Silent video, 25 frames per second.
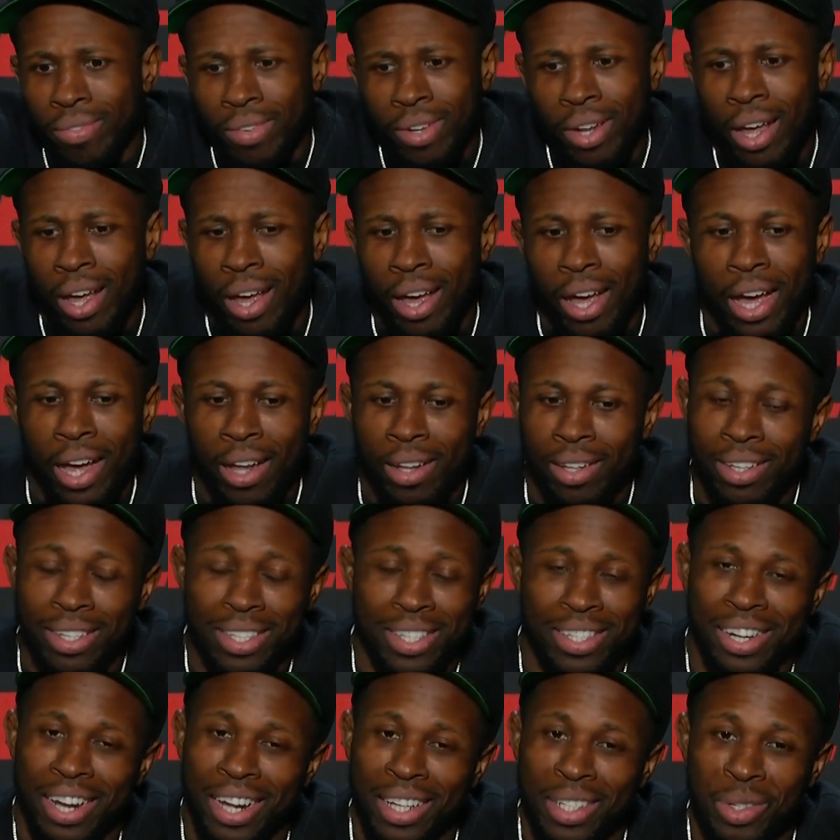Nah,
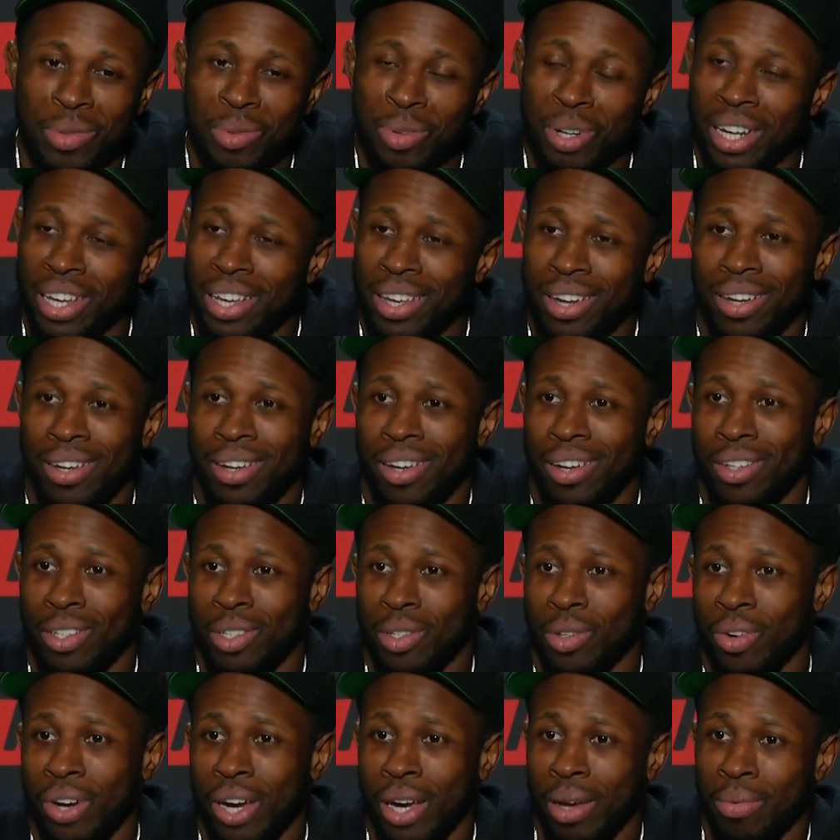listen, I just want to get in there and
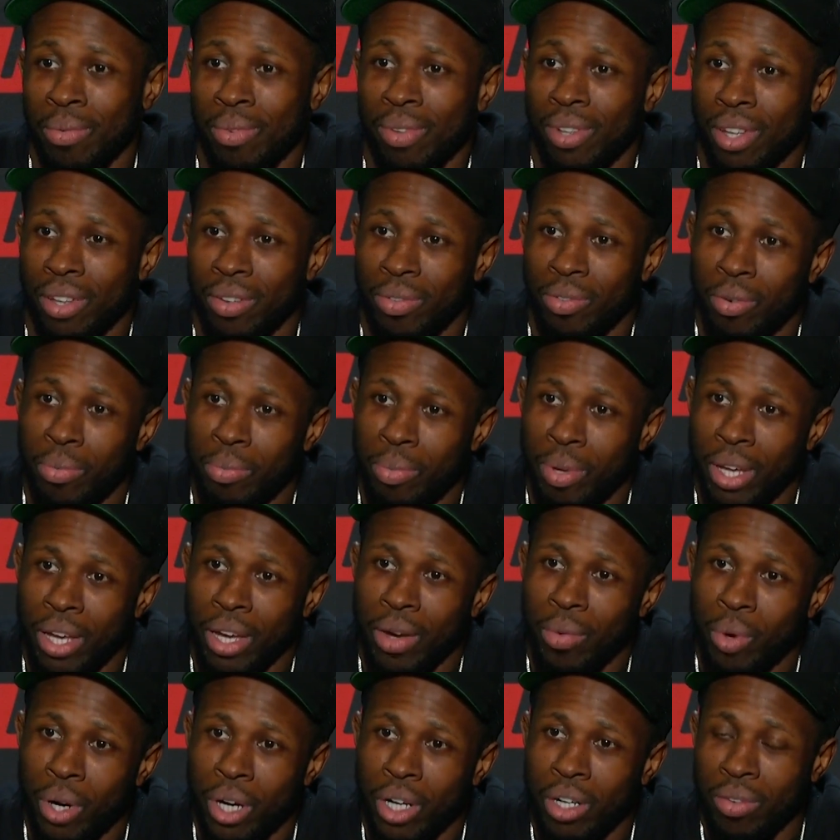scrap. For me, I
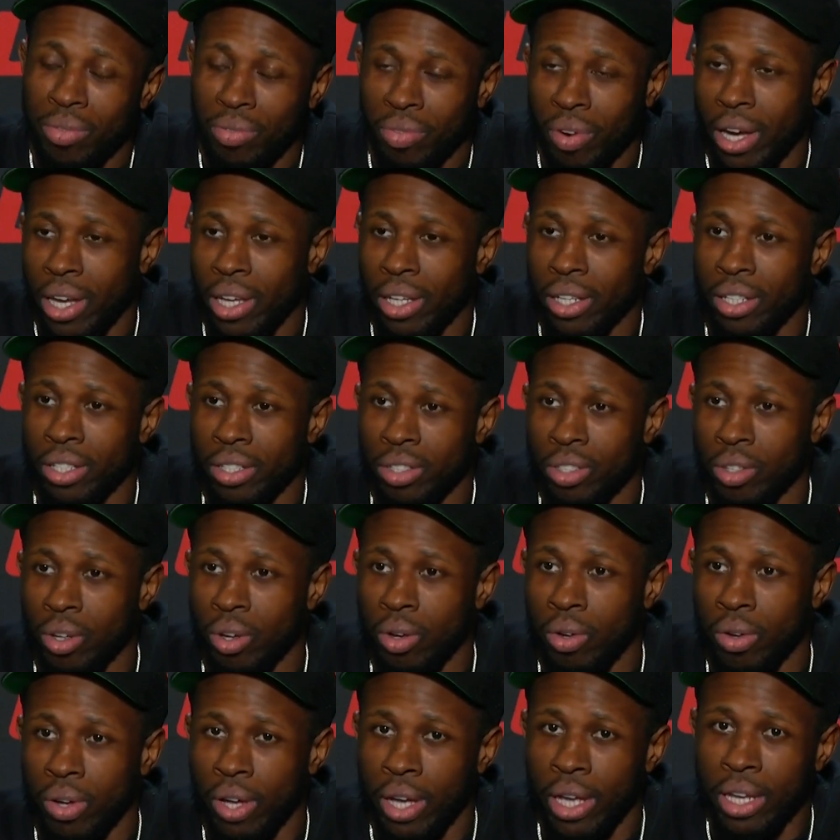wanted to fight,
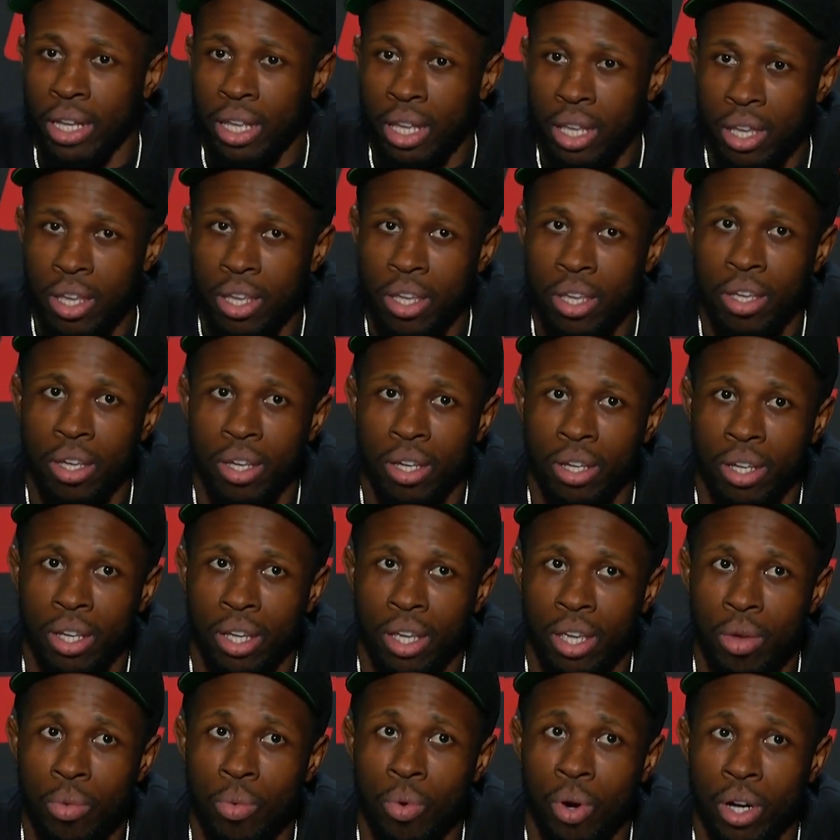so, and he
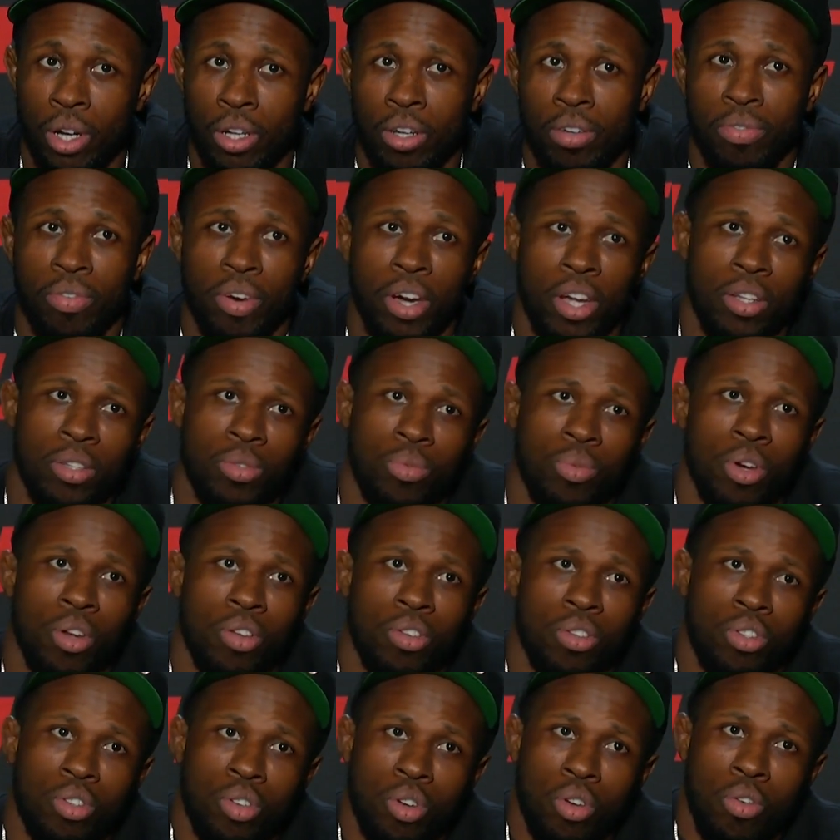wanted to fight as well.
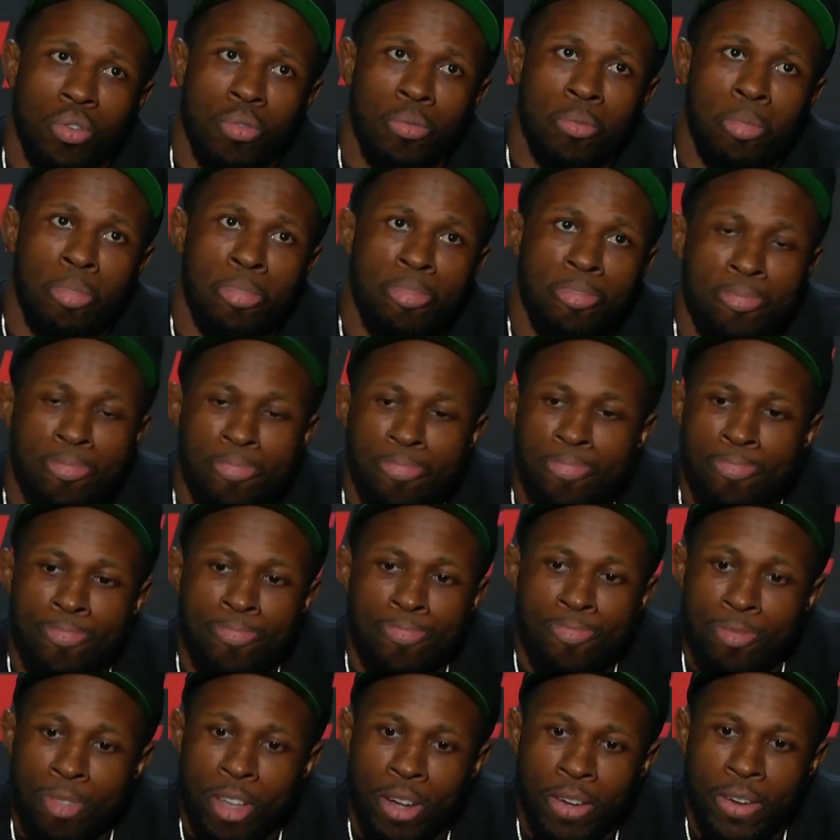So,
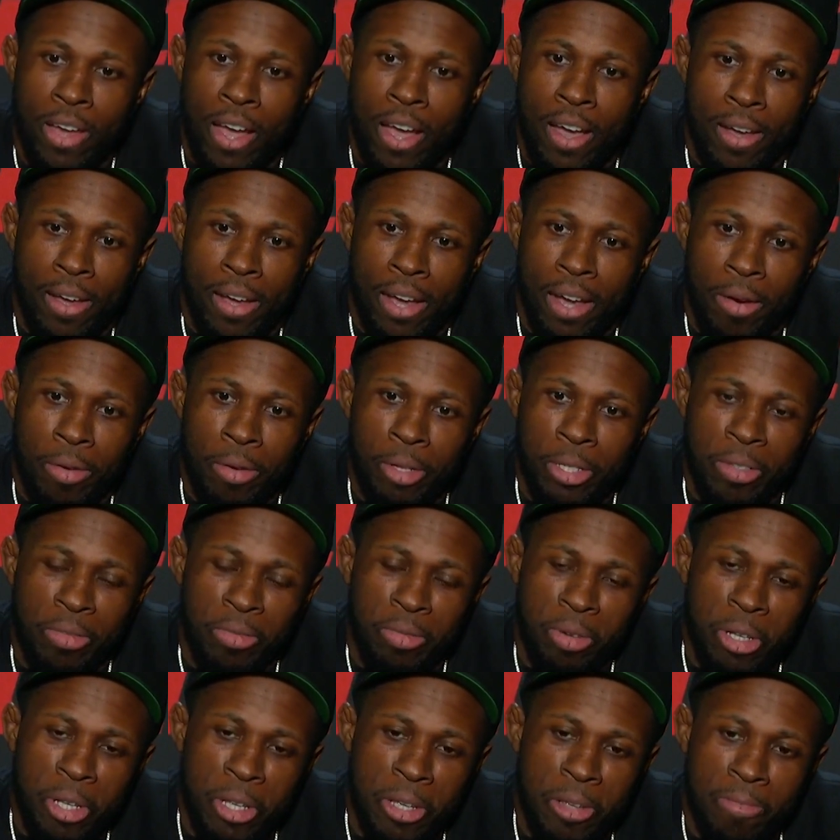nah, I wasn't
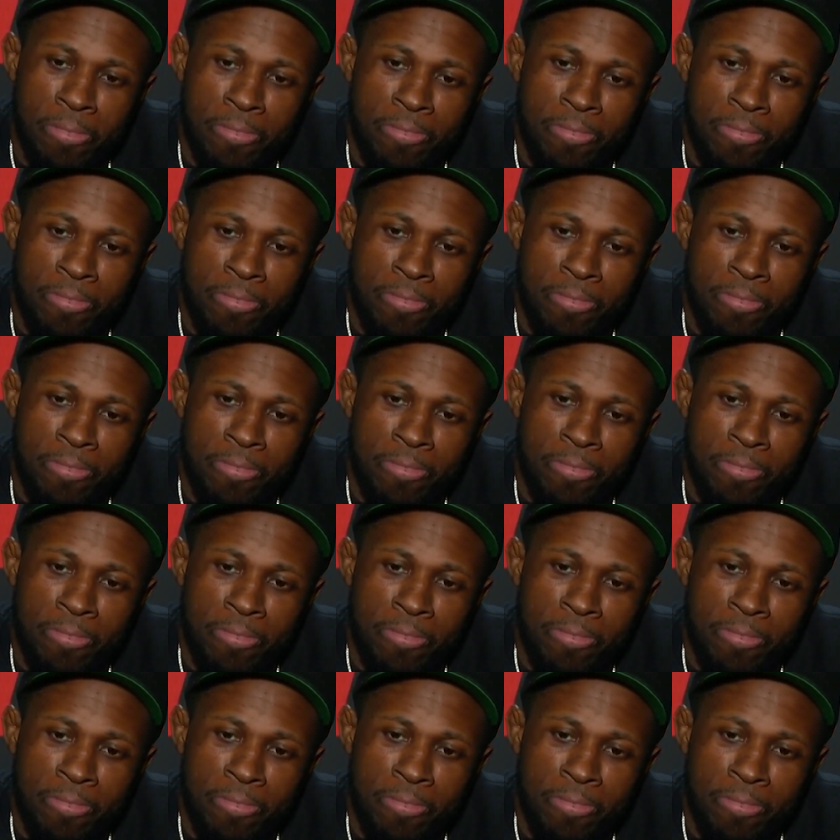really